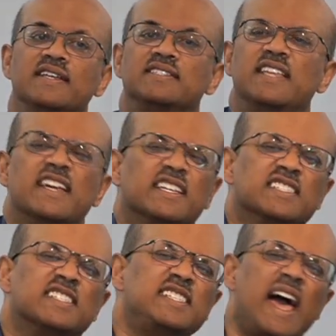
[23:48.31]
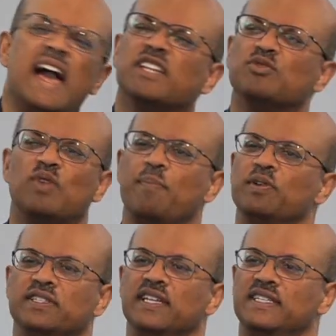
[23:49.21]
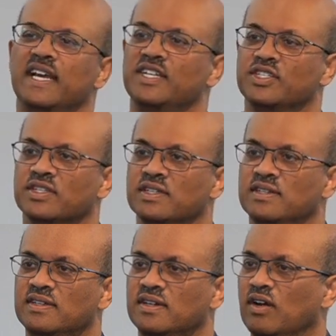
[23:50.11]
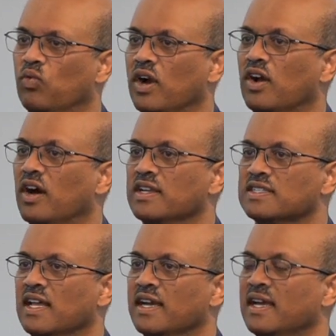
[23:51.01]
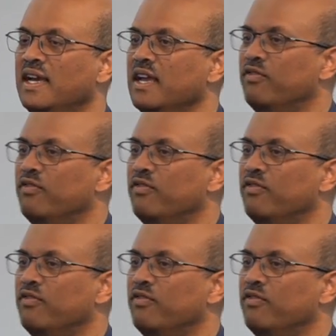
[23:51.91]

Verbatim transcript: is the exact representation of what God is like.